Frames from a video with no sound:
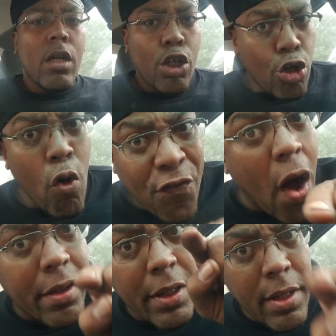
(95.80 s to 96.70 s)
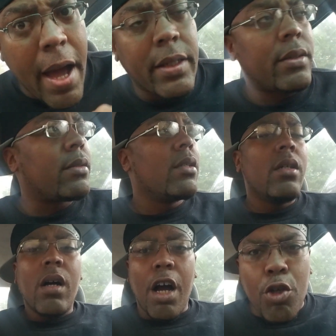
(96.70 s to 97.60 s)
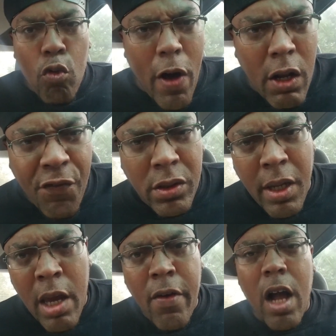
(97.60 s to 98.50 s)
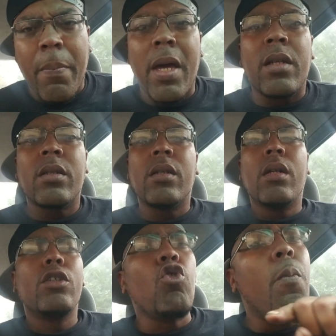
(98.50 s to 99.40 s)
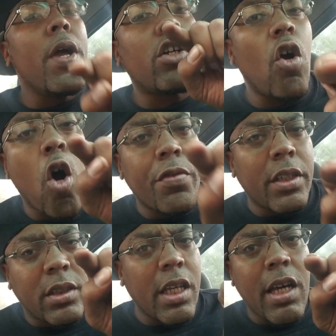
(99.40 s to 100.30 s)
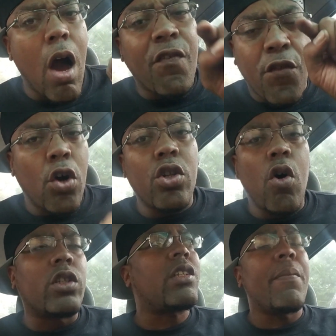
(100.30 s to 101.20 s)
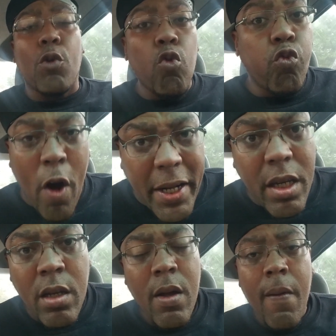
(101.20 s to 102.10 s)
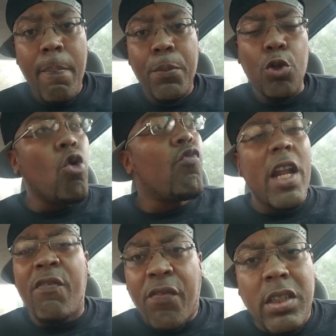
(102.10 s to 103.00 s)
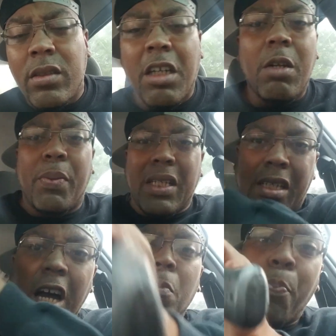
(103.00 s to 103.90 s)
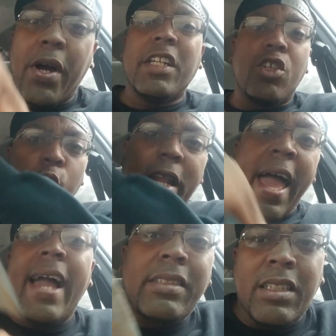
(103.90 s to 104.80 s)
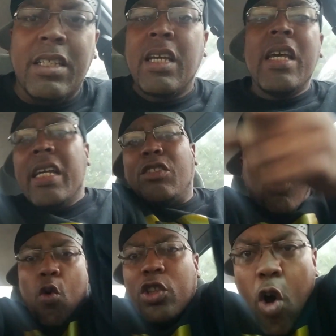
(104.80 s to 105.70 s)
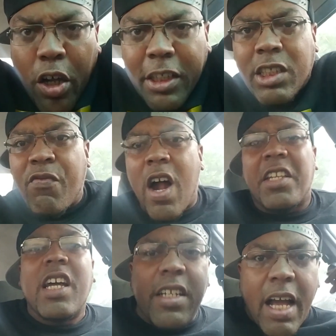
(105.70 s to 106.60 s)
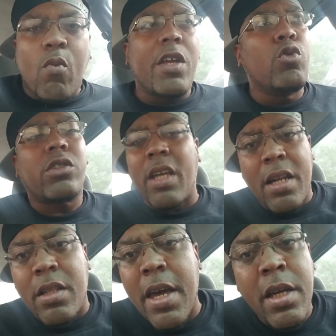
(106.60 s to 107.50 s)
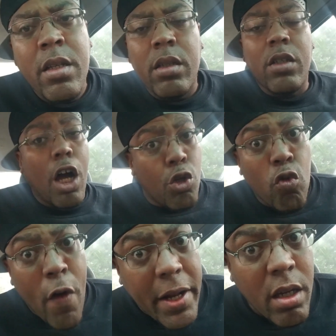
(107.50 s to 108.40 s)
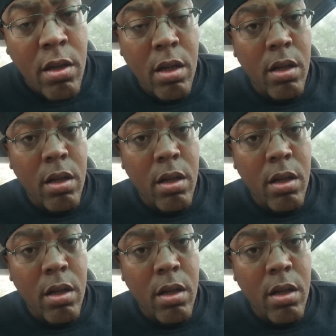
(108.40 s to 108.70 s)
You fucking nice. Are you ready for J Rock, man? you been calling this nigga out for a long time. You ready? You ready for this nigga to be gun butting you an accident? Doing all this around your neck while you standing there? Are you ready?